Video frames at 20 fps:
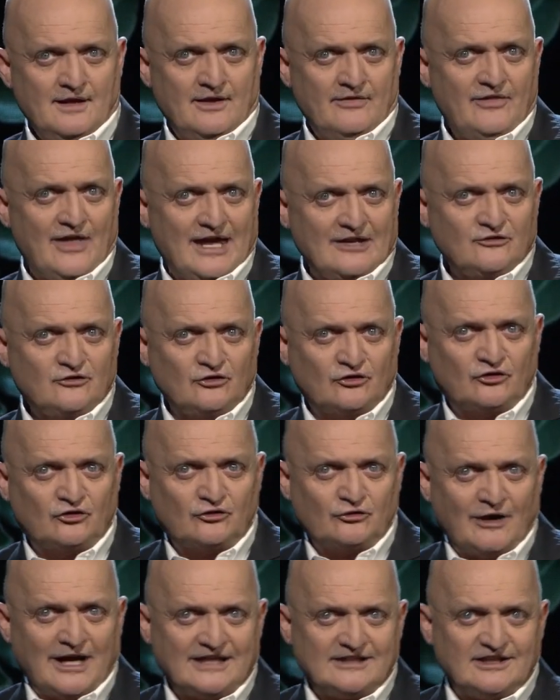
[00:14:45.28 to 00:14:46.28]
that
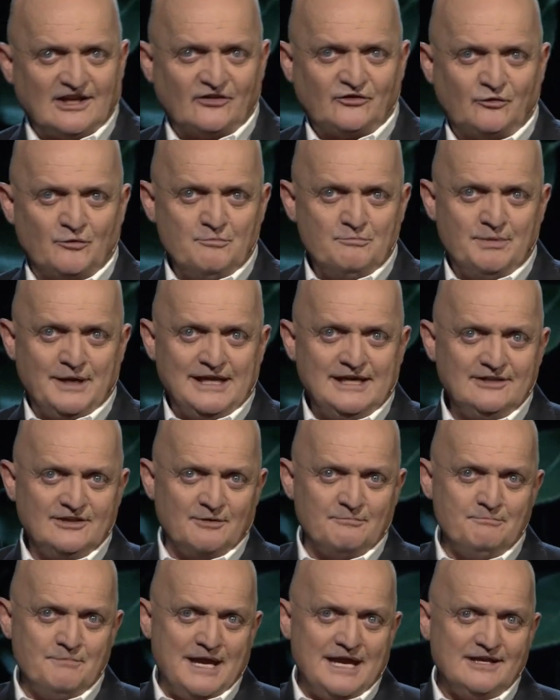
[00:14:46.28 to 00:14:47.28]
distract us from being
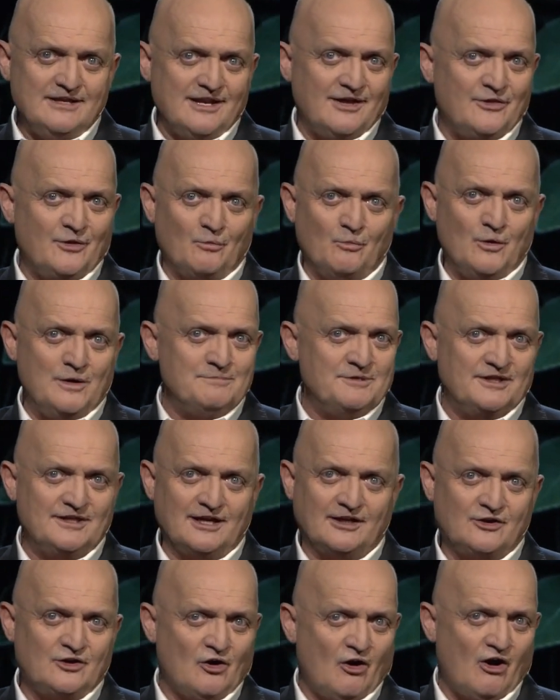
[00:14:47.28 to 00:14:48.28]
the men and the women
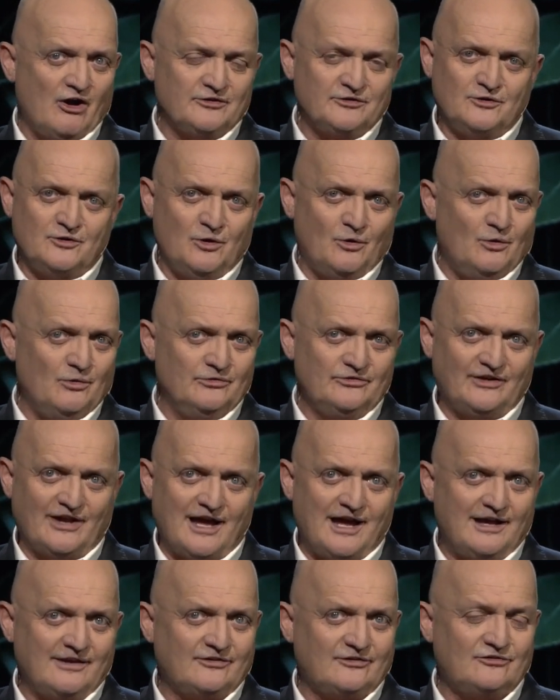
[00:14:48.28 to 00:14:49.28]
that God calls
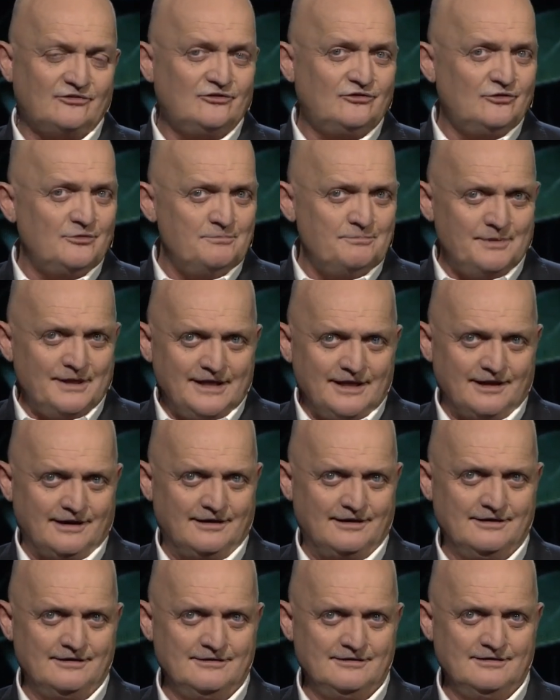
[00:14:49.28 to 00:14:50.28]
us to
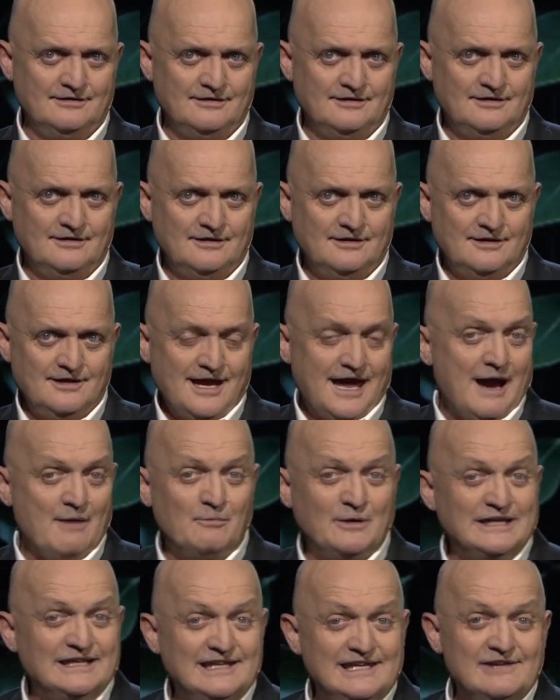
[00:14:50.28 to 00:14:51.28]
be.
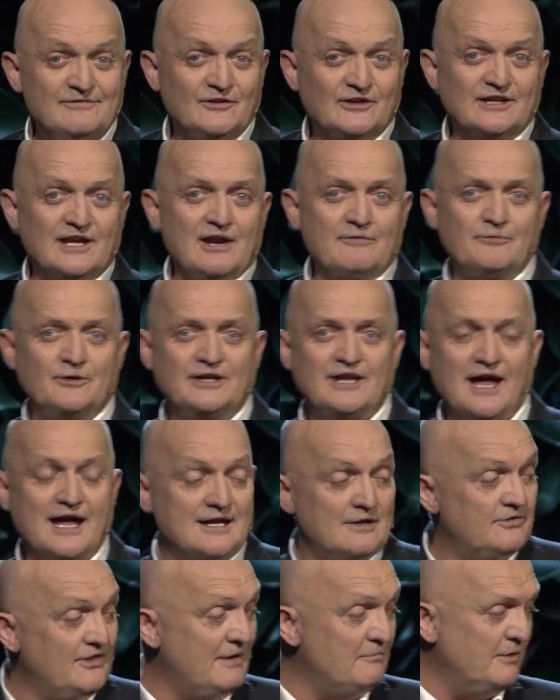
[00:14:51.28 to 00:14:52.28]
And we live it every
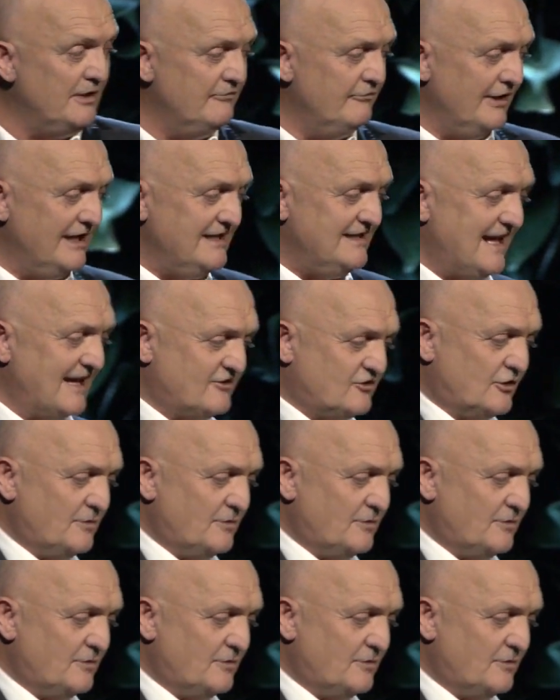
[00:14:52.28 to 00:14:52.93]
day. And then we read that